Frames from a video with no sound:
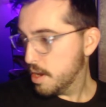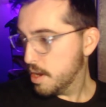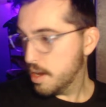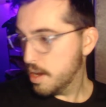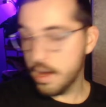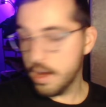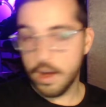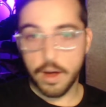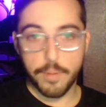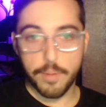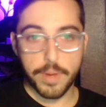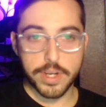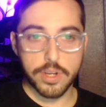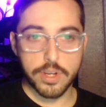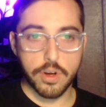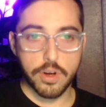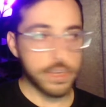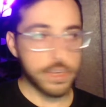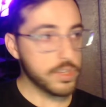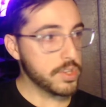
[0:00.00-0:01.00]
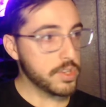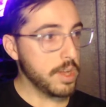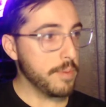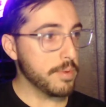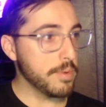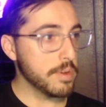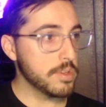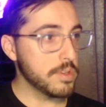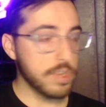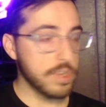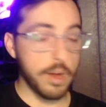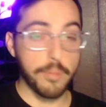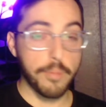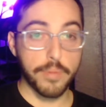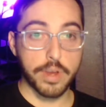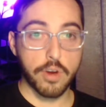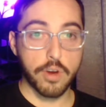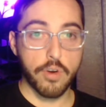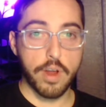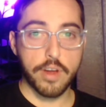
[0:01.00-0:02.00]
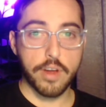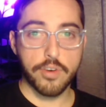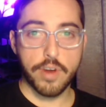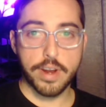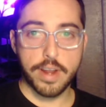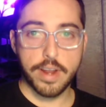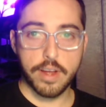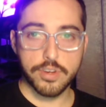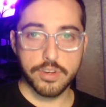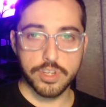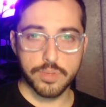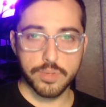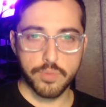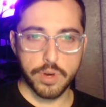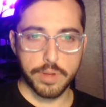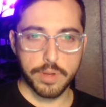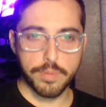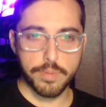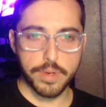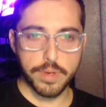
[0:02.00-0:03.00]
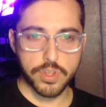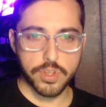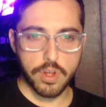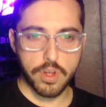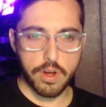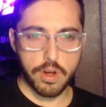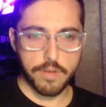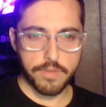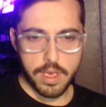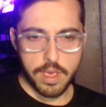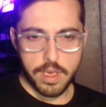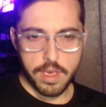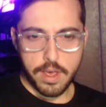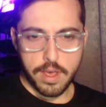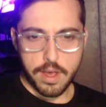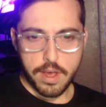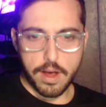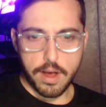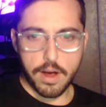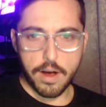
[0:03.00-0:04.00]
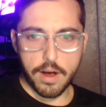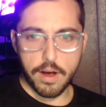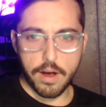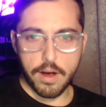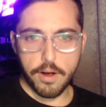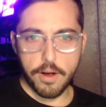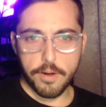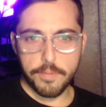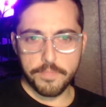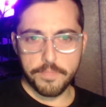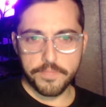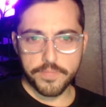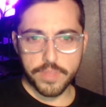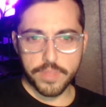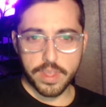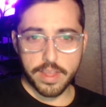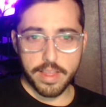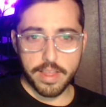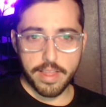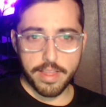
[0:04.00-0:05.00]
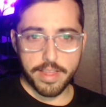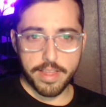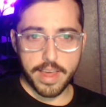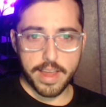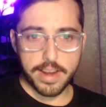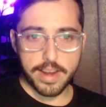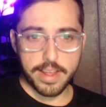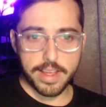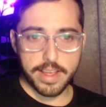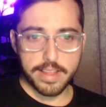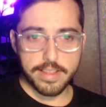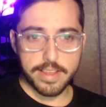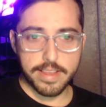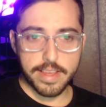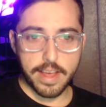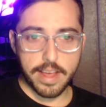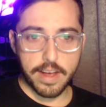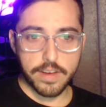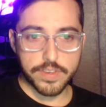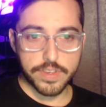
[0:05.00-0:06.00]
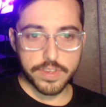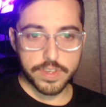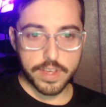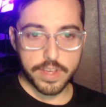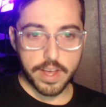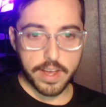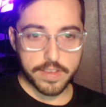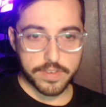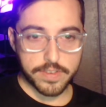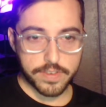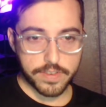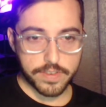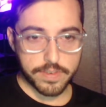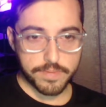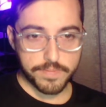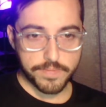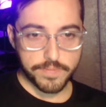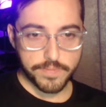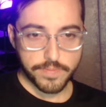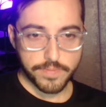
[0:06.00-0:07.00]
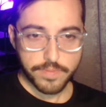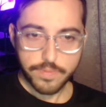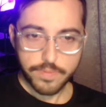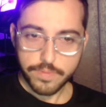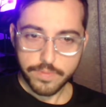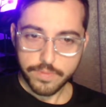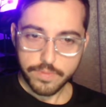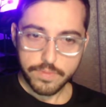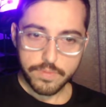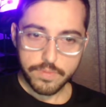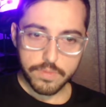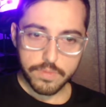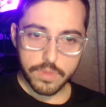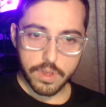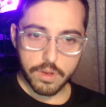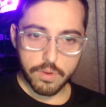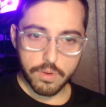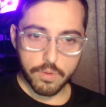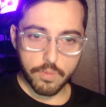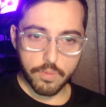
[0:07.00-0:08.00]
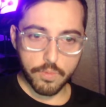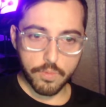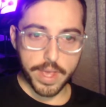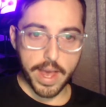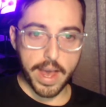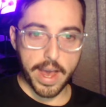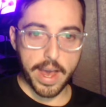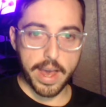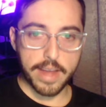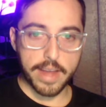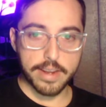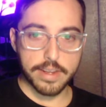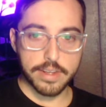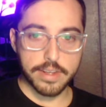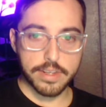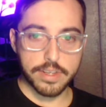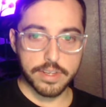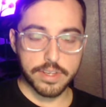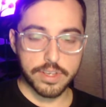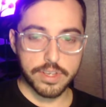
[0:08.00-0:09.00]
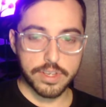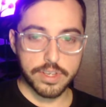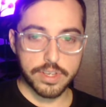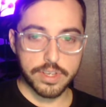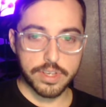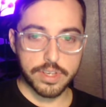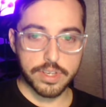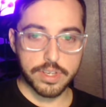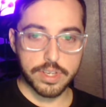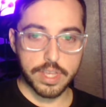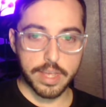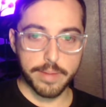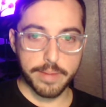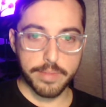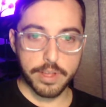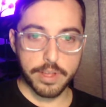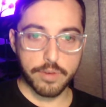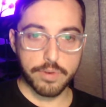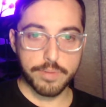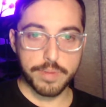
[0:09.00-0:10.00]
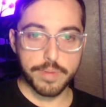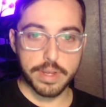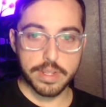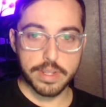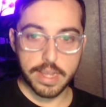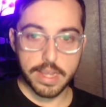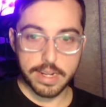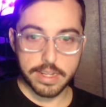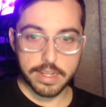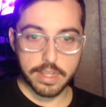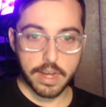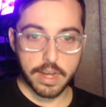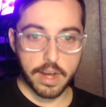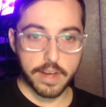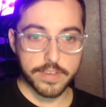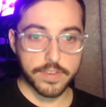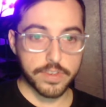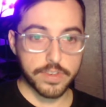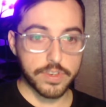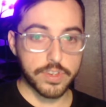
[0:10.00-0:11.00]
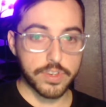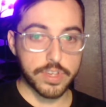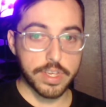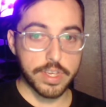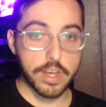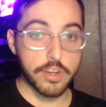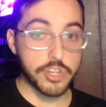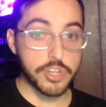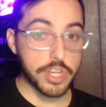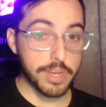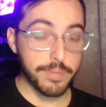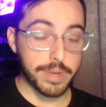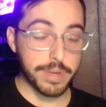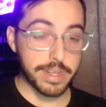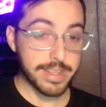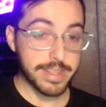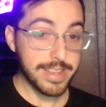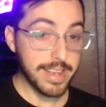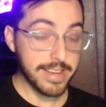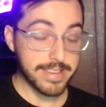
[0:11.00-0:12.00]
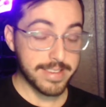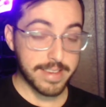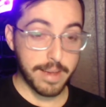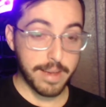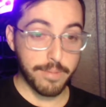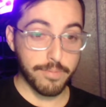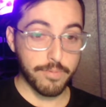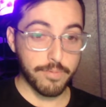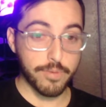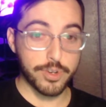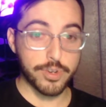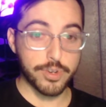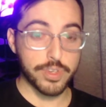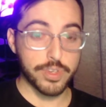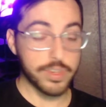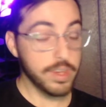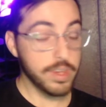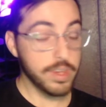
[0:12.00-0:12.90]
My dog is stomping around right now. She's pretty pissed off. Then in the LCS, we had Team Liquid beat Dignitas. CLG beat TSM, which is